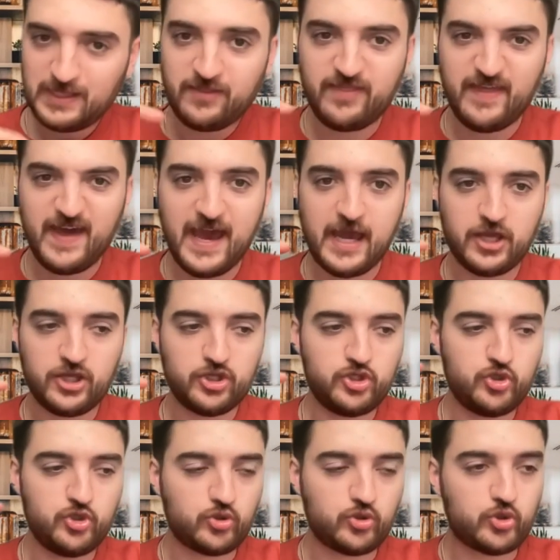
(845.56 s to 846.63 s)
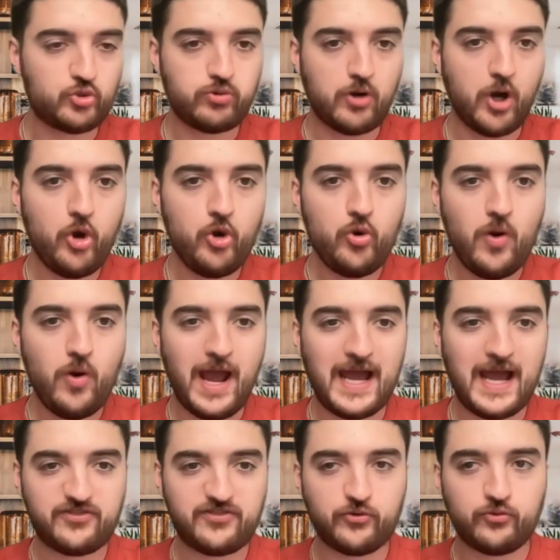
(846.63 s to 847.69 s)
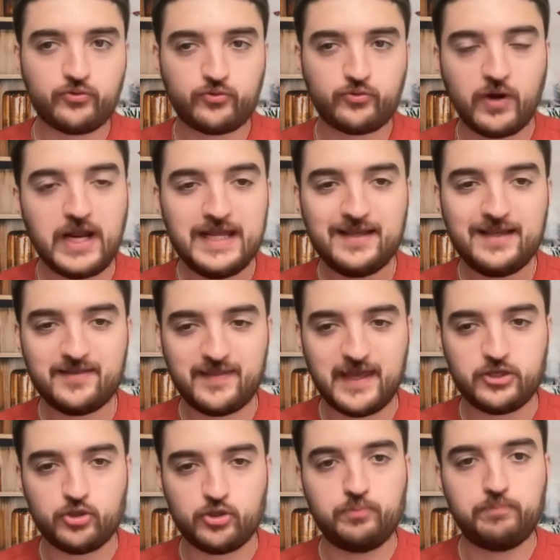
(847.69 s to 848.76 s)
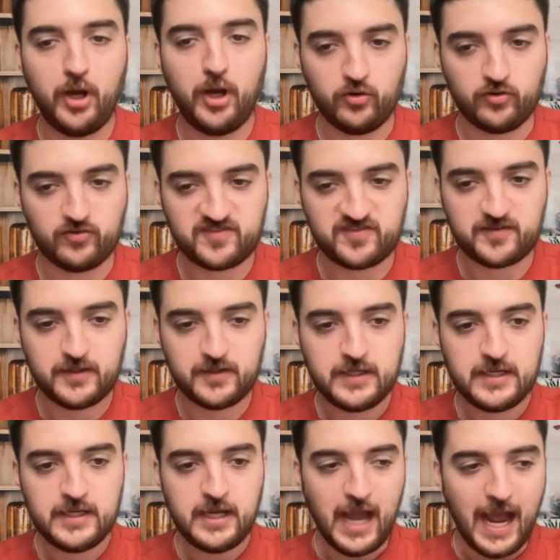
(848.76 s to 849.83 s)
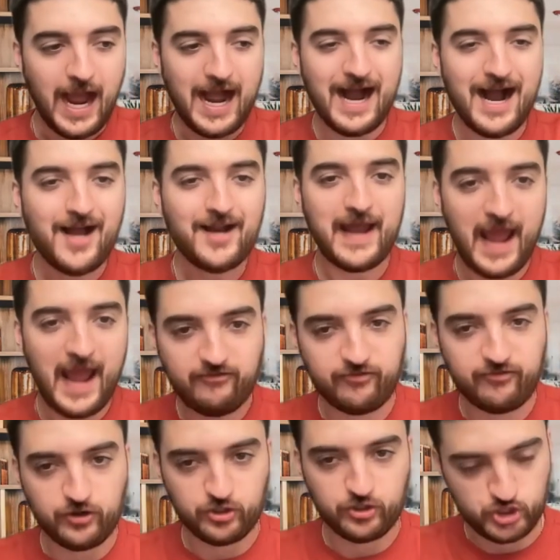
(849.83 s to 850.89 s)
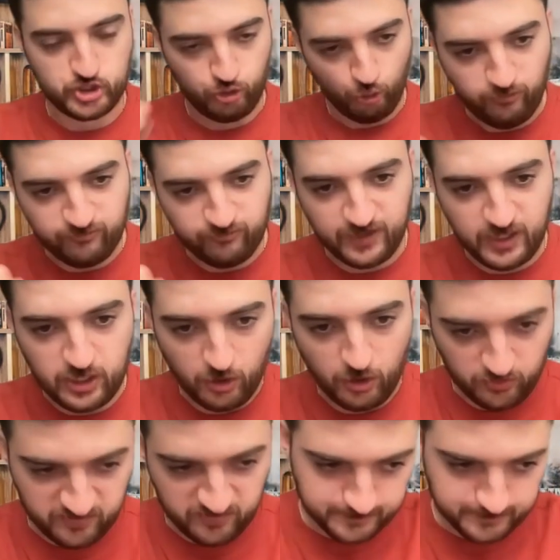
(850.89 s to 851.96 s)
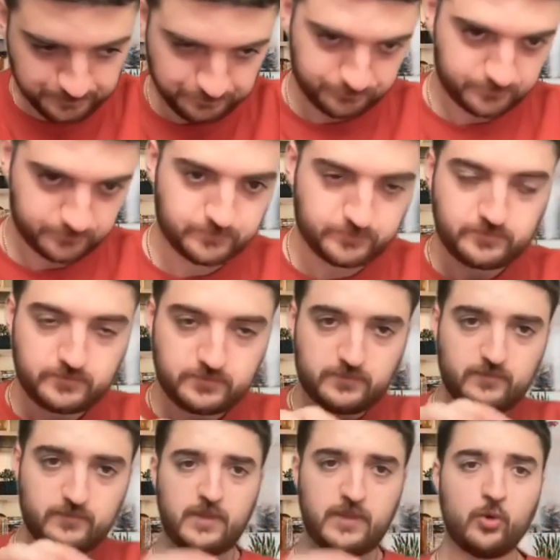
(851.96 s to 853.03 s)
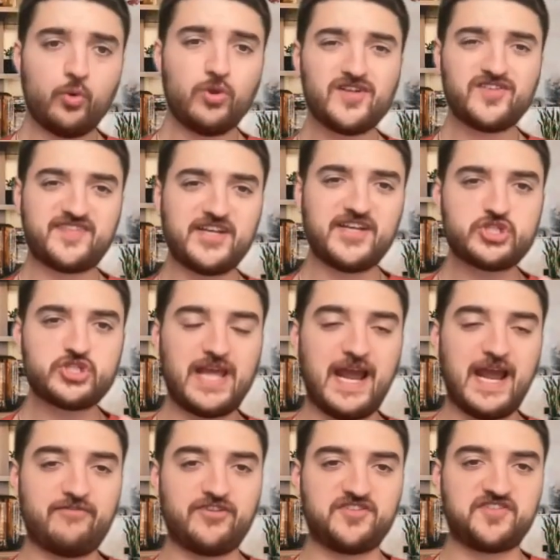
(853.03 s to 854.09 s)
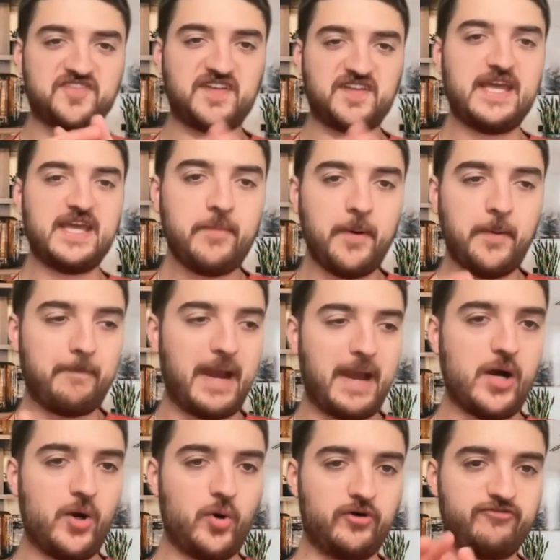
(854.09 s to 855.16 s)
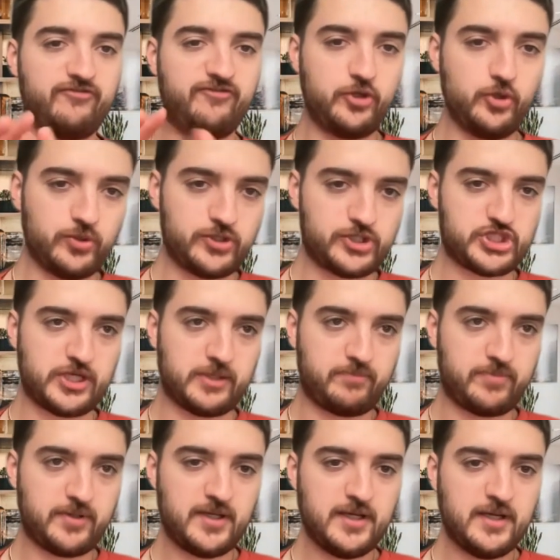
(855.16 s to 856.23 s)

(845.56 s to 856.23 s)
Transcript: that you grow at the rate that you post. On average, your videos will essentially have the same amount of viewership.